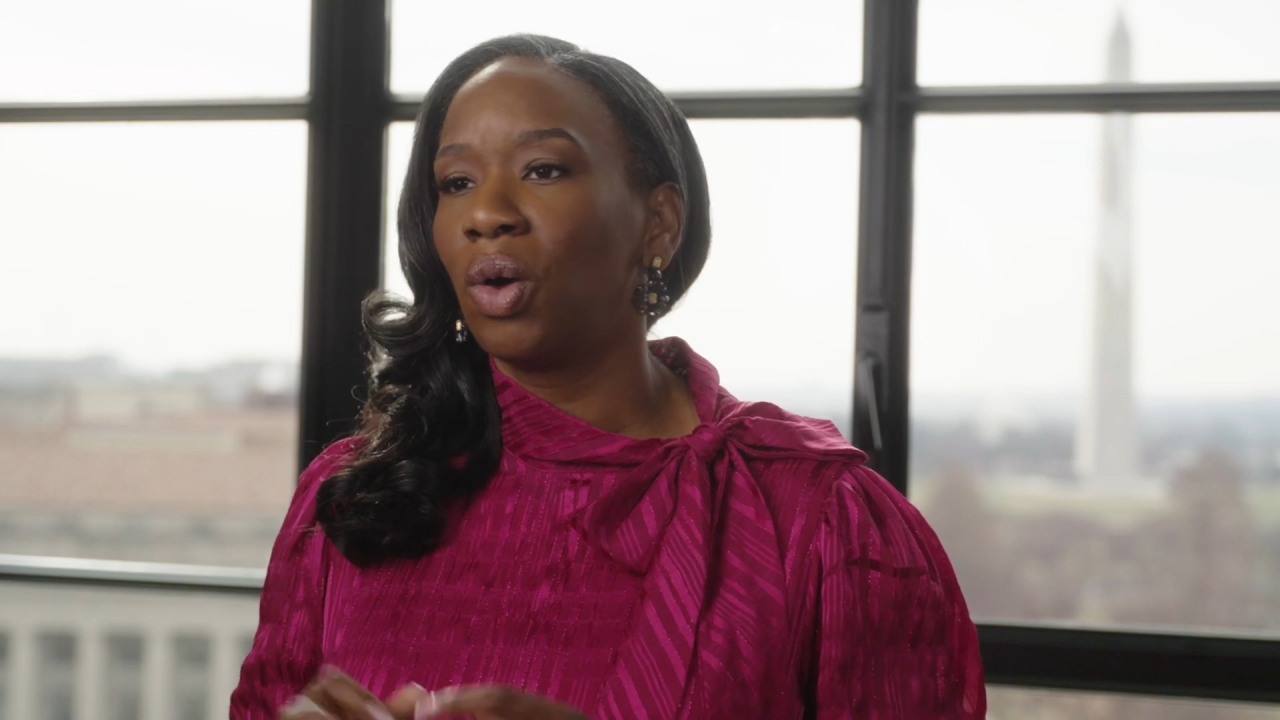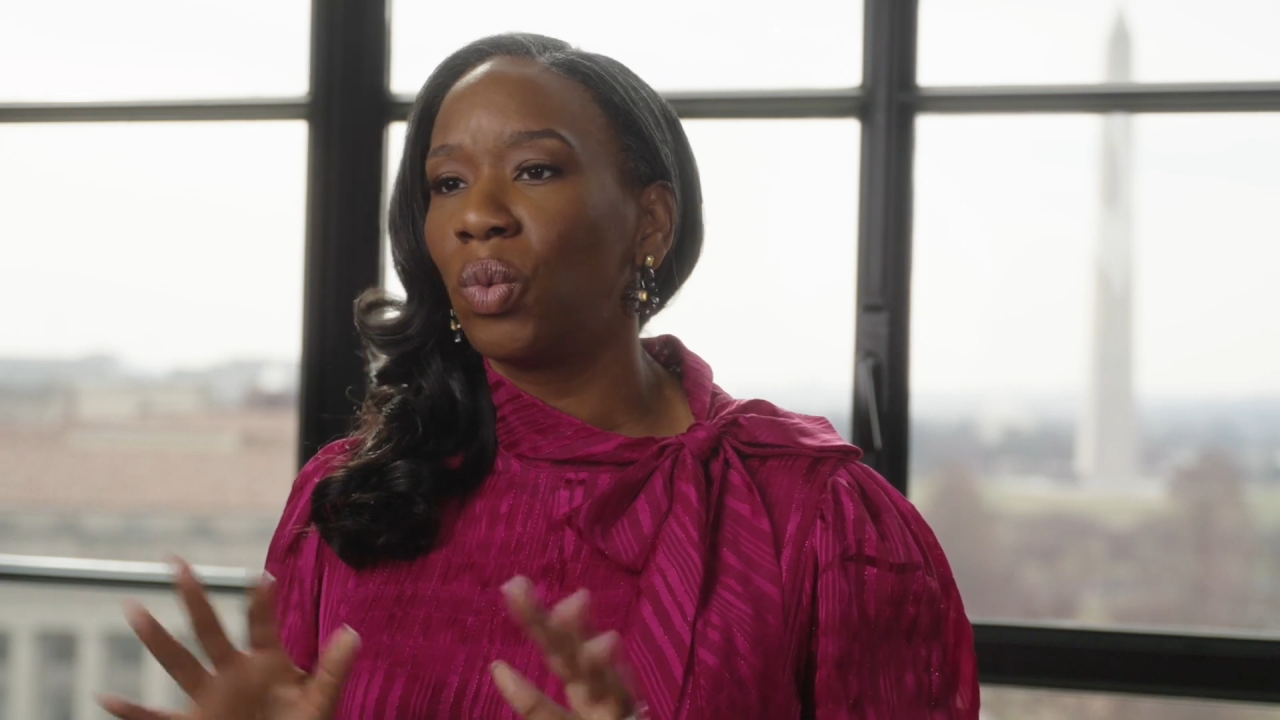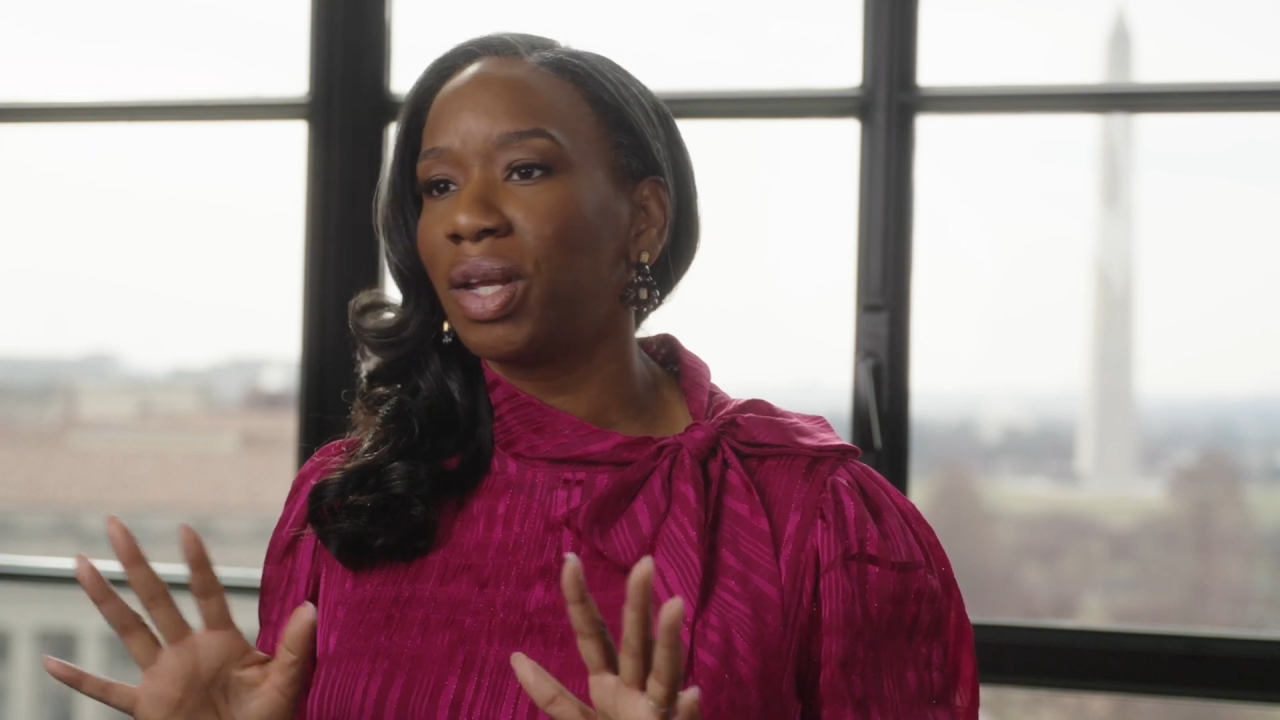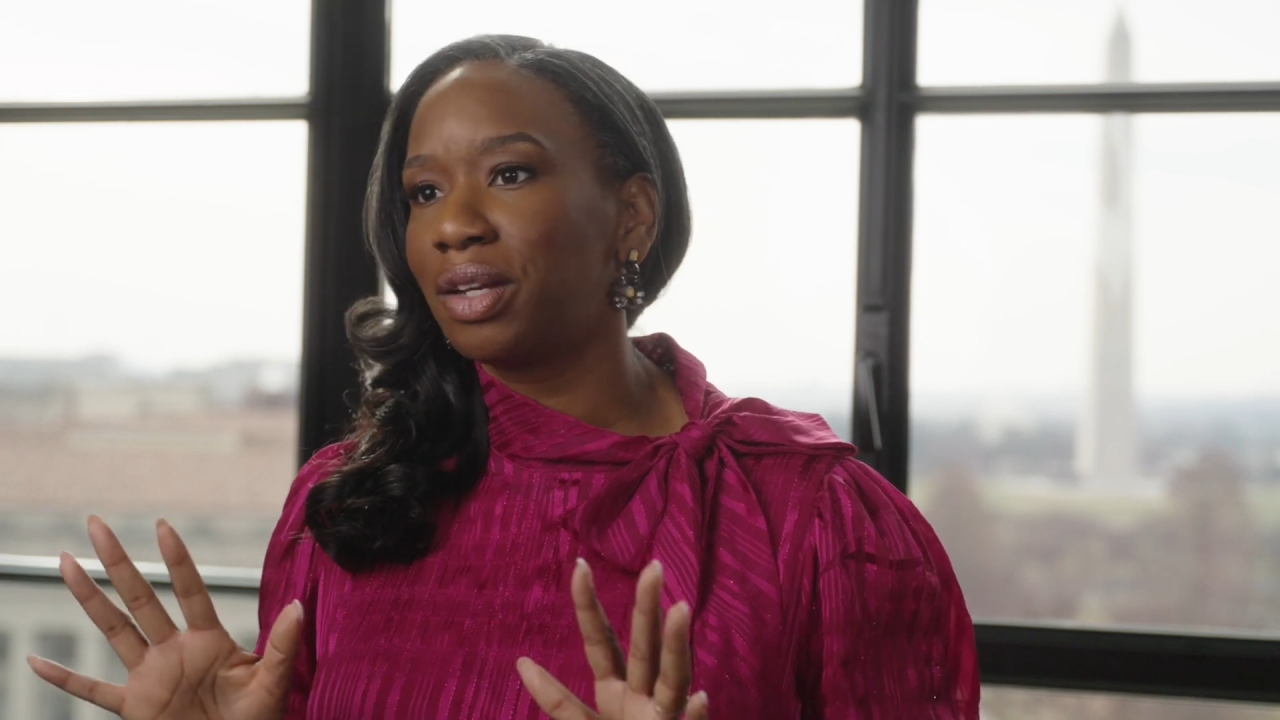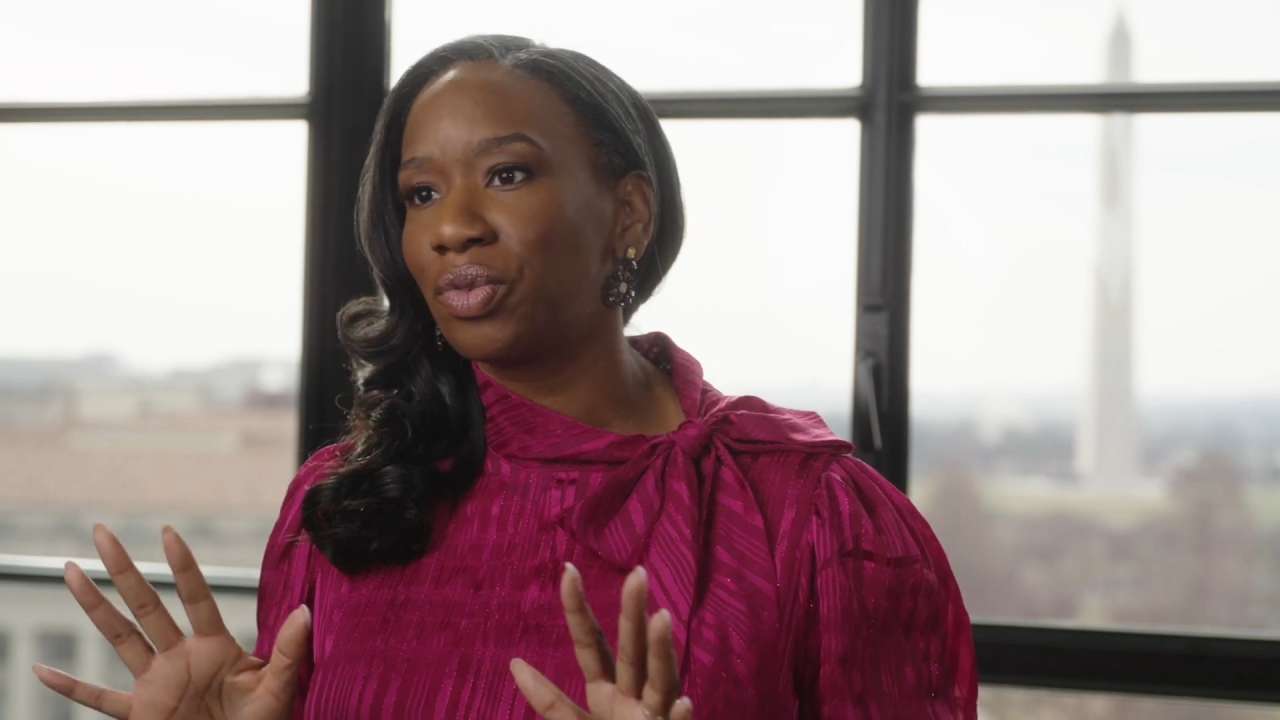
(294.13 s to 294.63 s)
when in